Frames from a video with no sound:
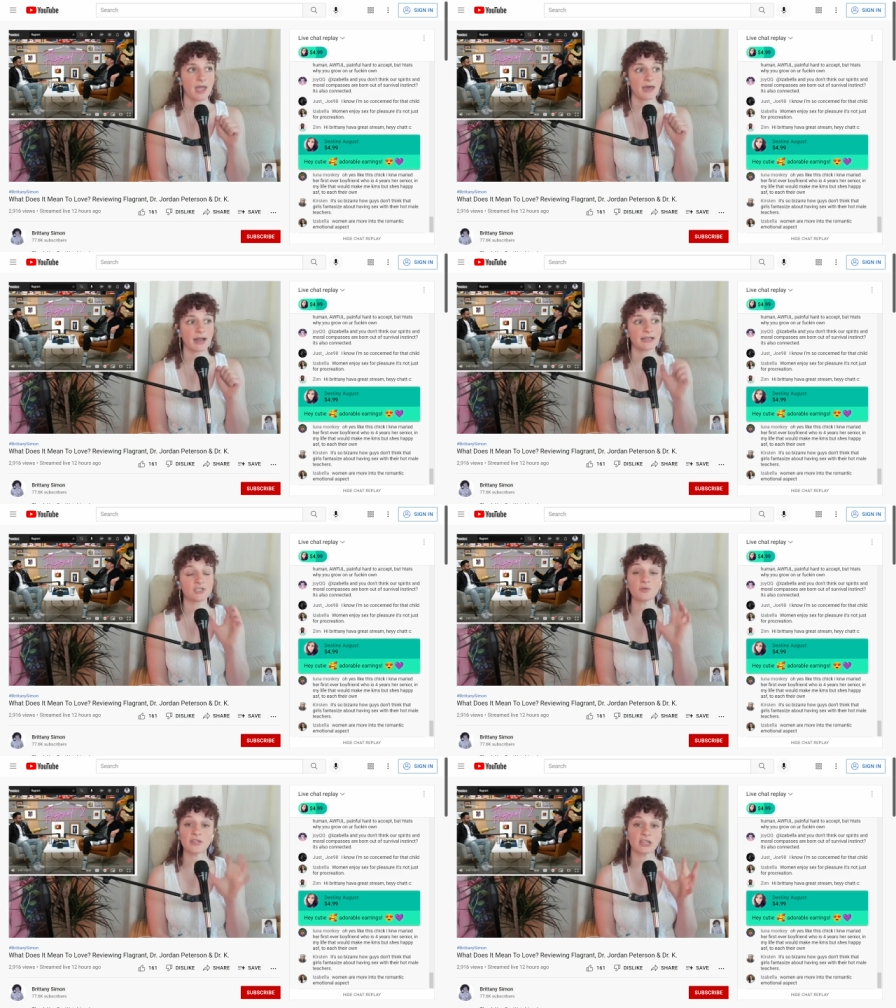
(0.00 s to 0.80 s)
and i
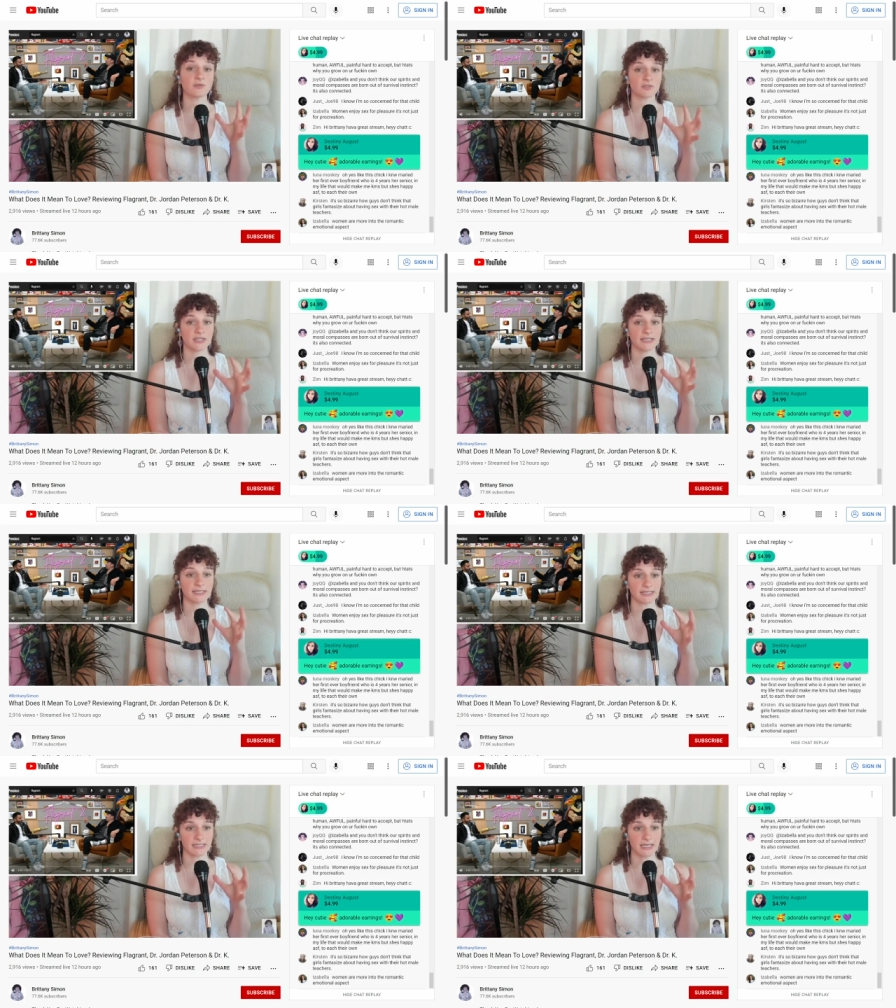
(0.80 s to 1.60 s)
do think those things
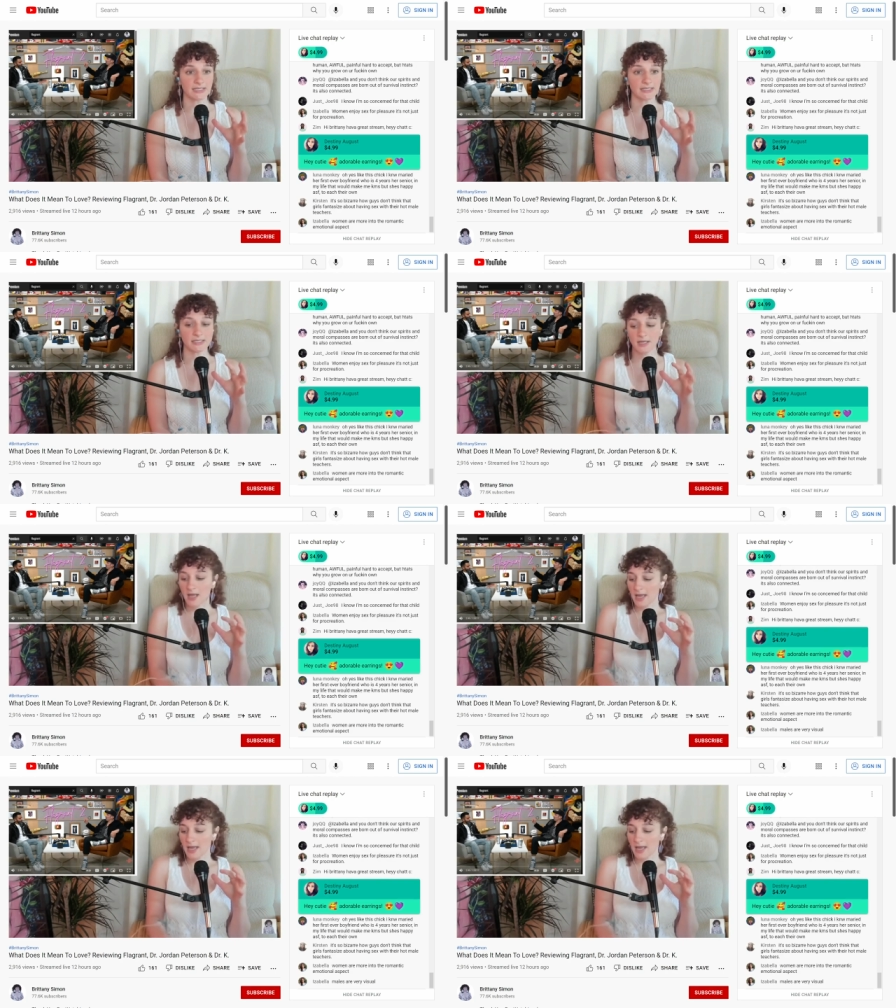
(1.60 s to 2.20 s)
exist